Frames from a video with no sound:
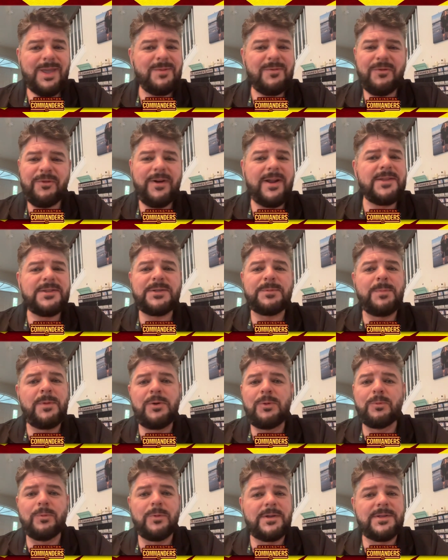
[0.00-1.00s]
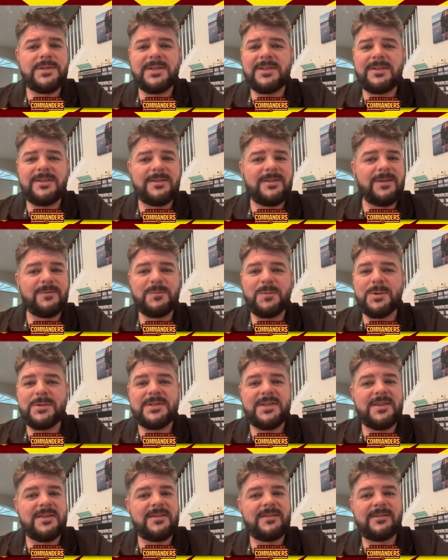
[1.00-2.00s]
Fred Smoot was a was
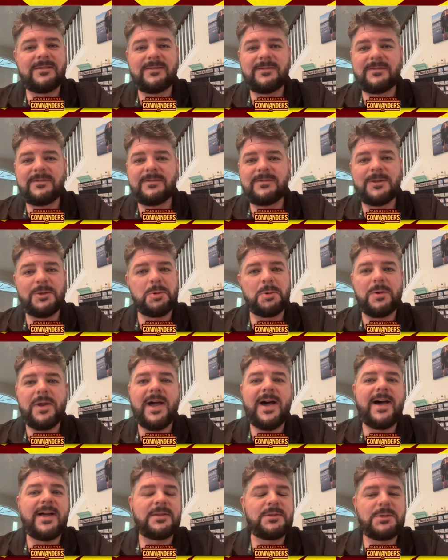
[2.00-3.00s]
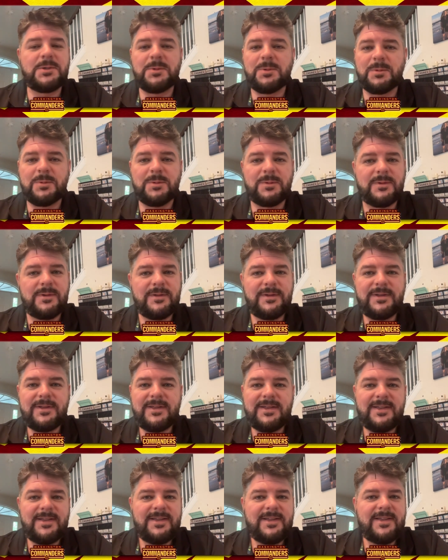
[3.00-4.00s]
a little guy too,
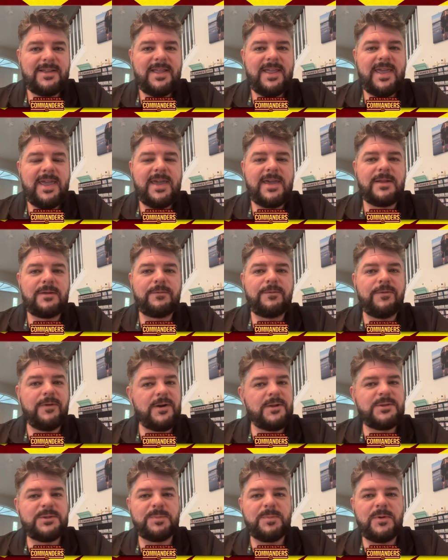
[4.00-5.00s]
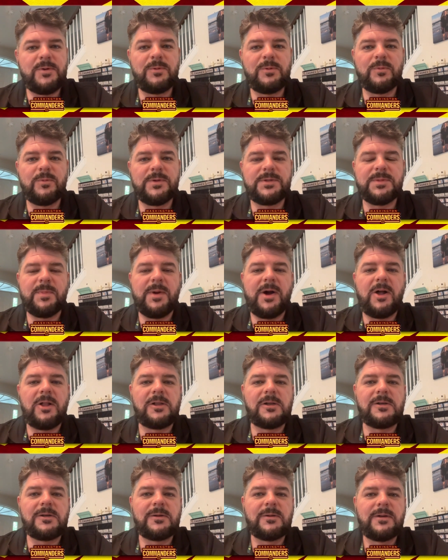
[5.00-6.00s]
and Fred Smoot was a
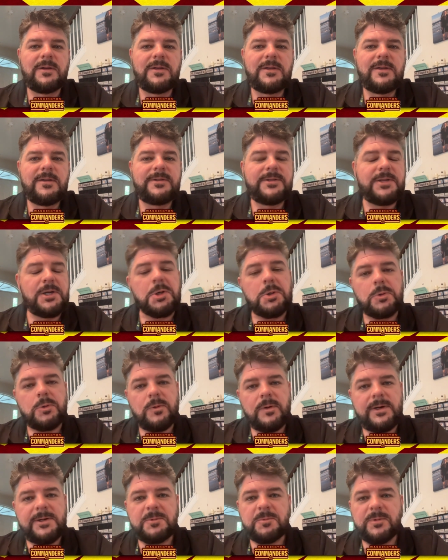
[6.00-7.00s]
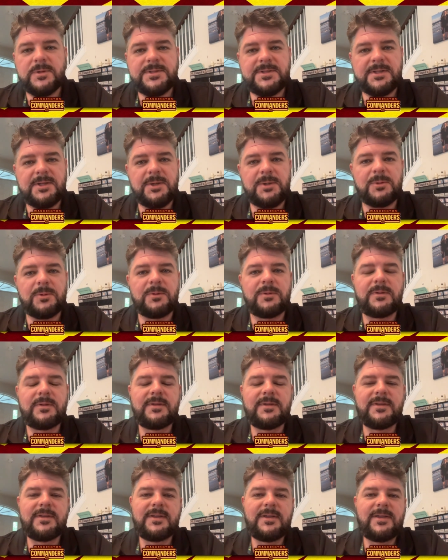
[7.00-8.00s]
baller. Darrell Green was little
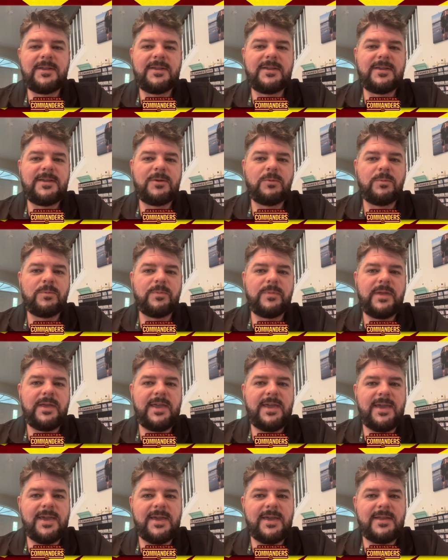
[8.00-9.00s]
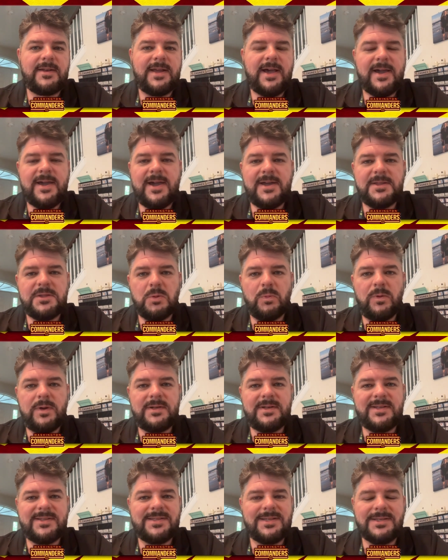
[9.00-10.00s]
and I got to
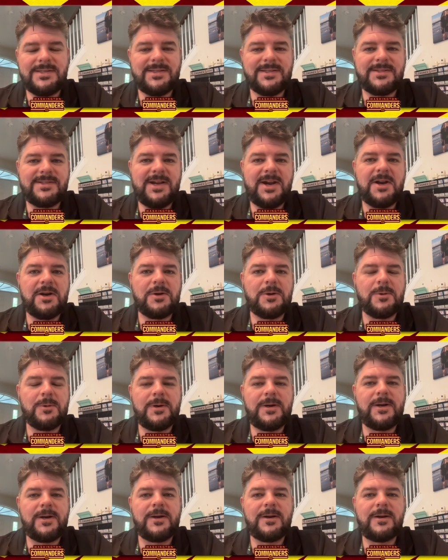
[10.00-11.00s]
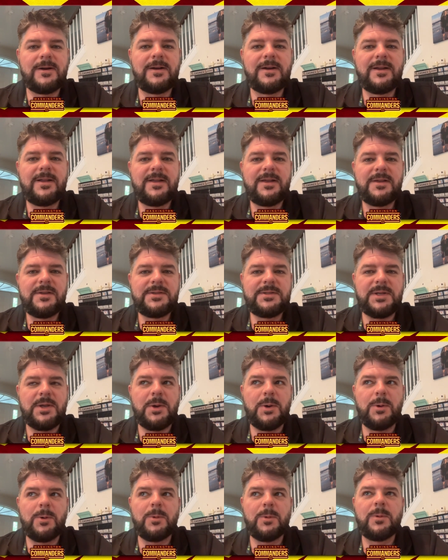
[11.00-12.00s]
witness his entire career.
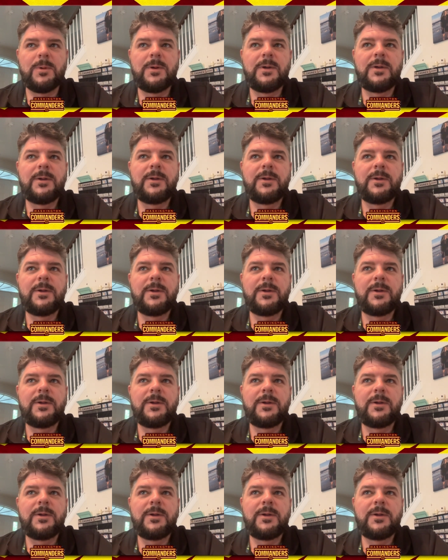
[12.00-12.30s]
So,